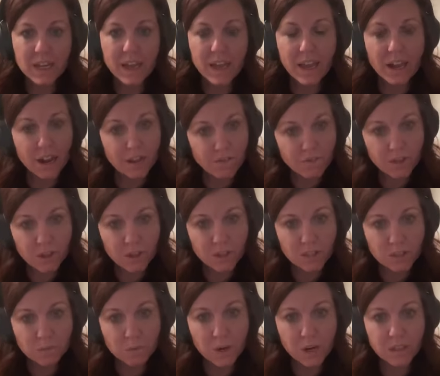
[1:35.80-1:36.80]
and I feel
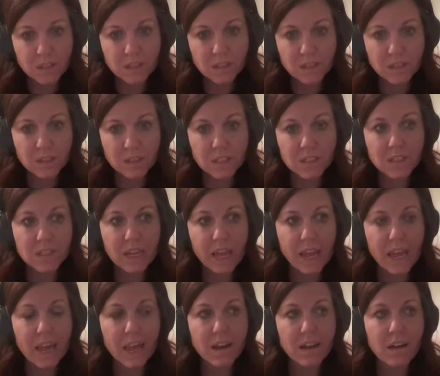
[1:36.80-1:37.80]
his presence.
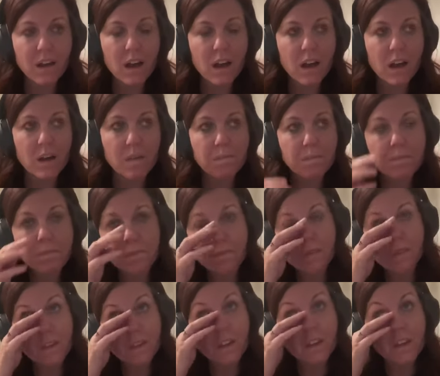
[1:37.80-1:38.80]
And
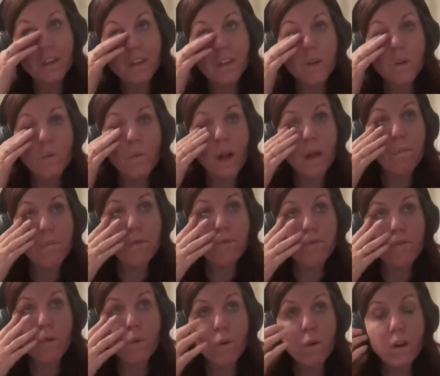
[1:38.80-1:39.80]
right
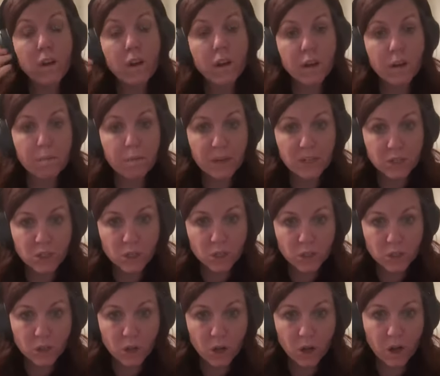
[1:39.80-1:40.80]
before my
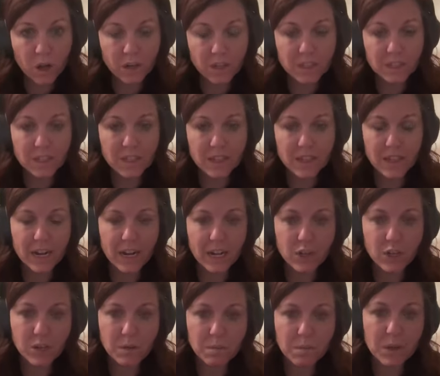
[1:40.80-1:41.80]
church called and said that I
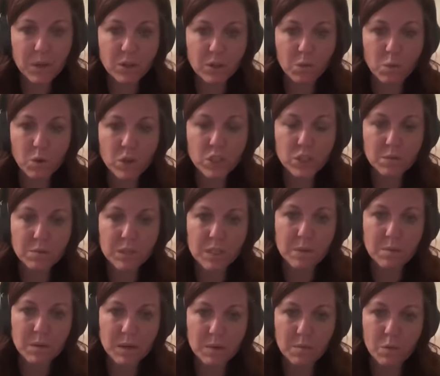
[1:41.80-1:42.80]
couldn't be on the worship
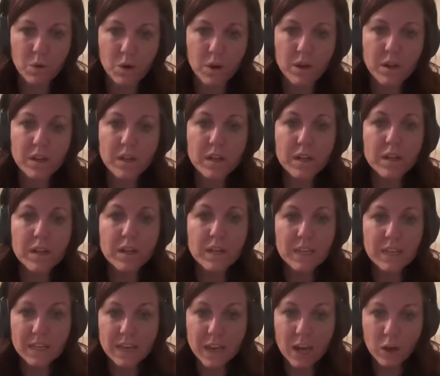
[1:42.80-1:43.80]
team anymore,
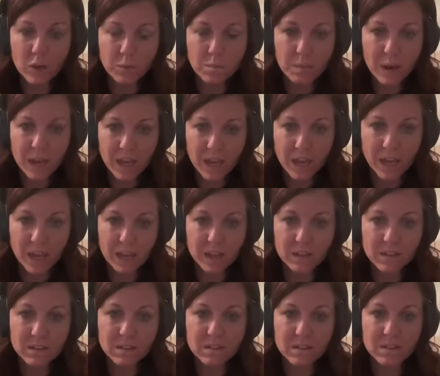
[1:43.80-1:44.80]
he held my
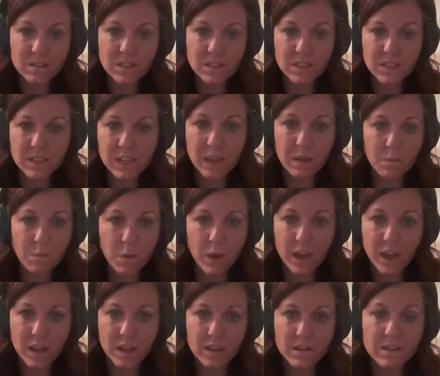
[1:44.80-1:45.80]
hand the same
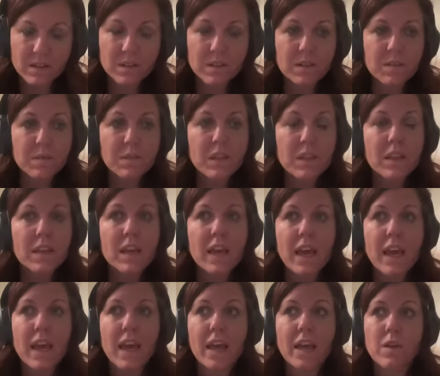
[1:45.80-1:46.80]
way.
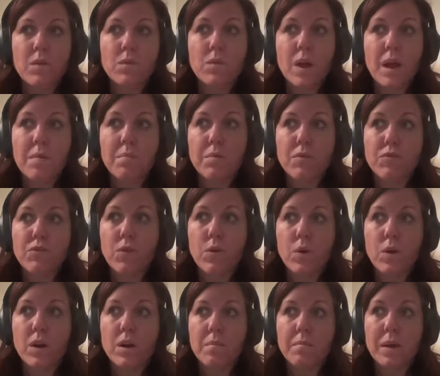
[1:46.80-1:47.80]
And right
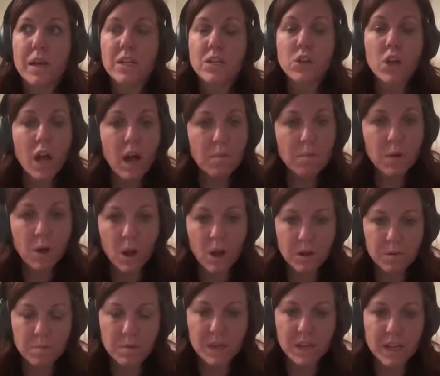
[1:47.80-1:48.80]
before my job
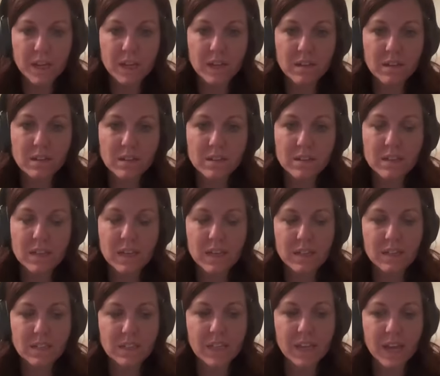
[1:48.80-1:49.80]
called me in
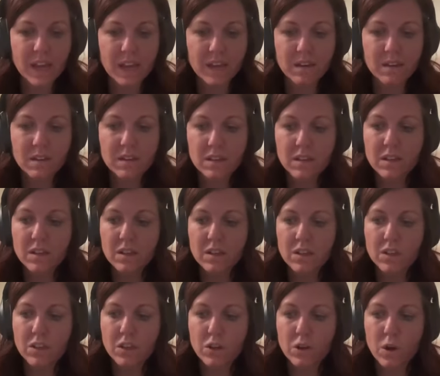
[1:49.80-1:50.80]
and said,
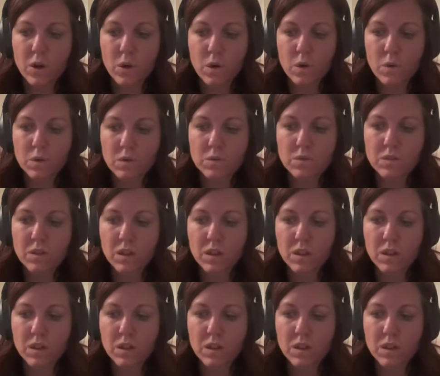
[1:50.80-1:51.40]
you know,